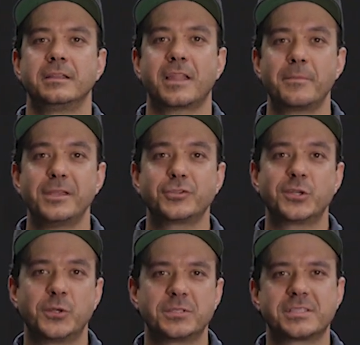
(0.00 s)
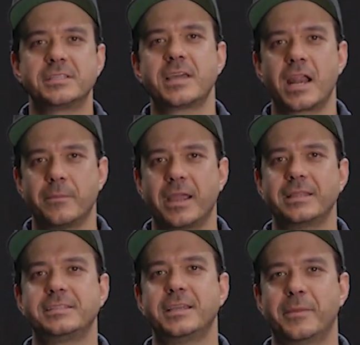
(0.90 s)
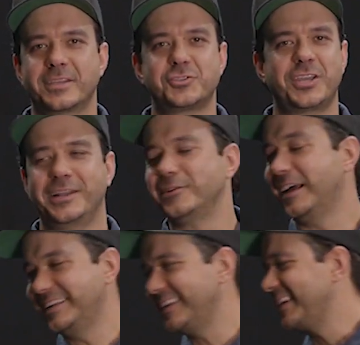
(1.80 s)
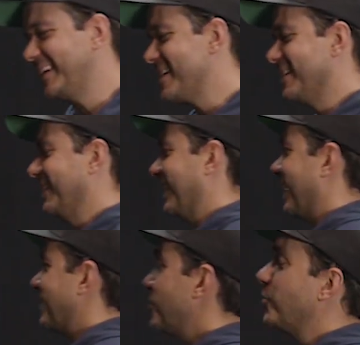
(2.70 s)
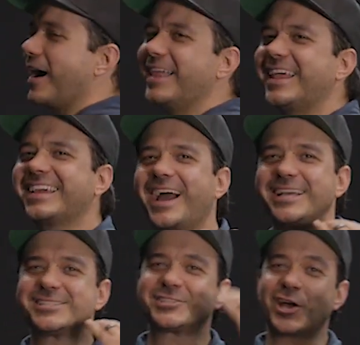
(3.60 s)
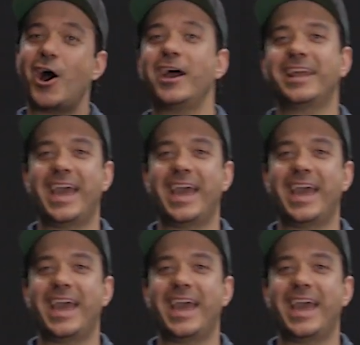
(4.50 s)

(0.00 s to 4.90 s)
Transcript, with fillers: Let me introduce the Dynamite DMX channel. I did it again, and I knew I like I saw it